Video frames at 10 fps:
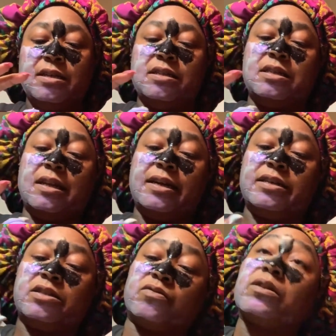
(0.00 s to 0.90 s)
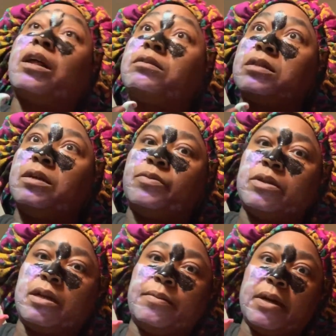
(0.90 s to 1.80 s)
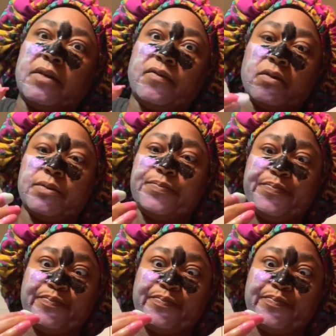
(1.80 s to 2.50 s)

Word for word: deluxe $3 sample that I paid for.